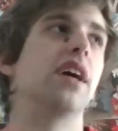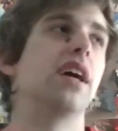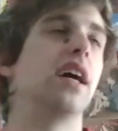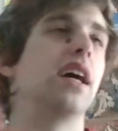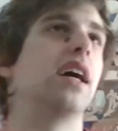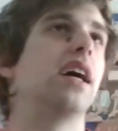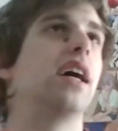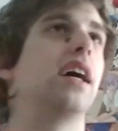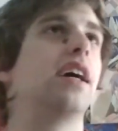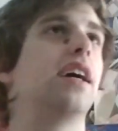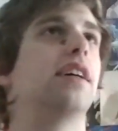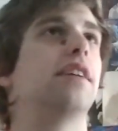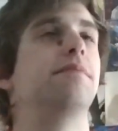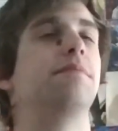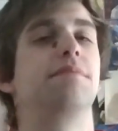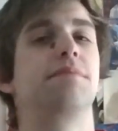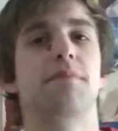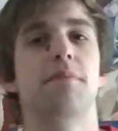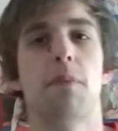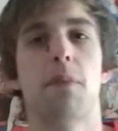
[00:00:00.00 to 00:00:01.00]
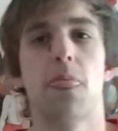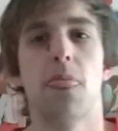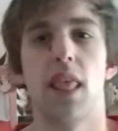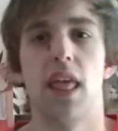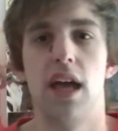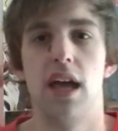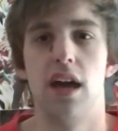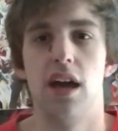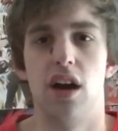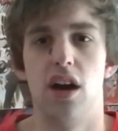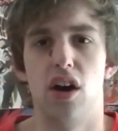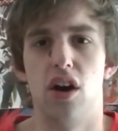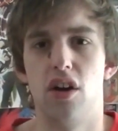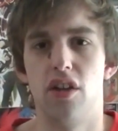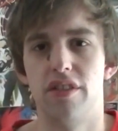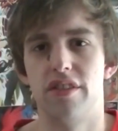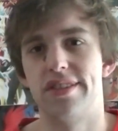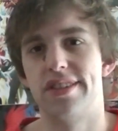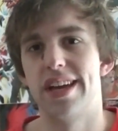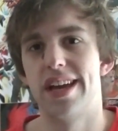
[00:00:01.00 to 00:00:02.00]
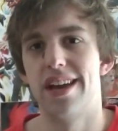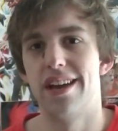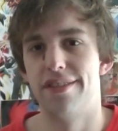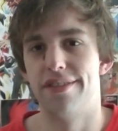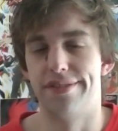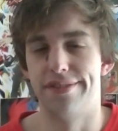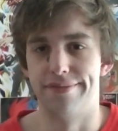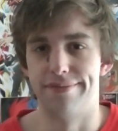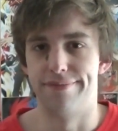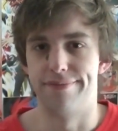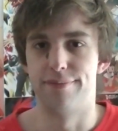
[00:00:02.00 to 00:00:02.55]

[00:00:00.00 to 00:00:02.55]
Um, on the day